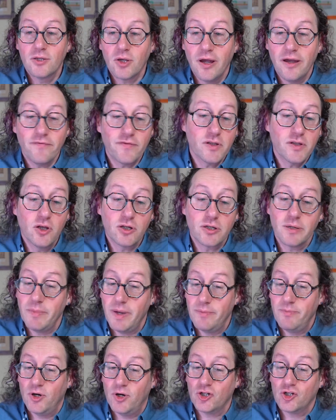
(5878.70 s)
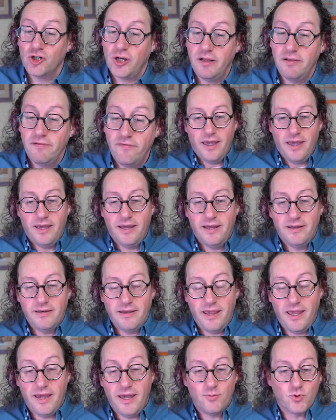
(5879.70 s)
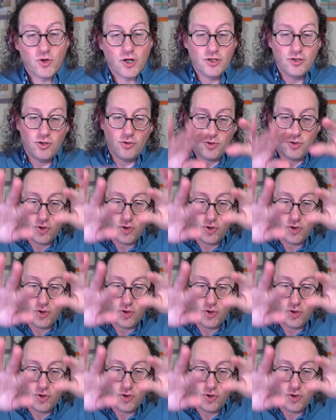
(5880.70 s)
So having looked at my bookshelf, and we're going to do the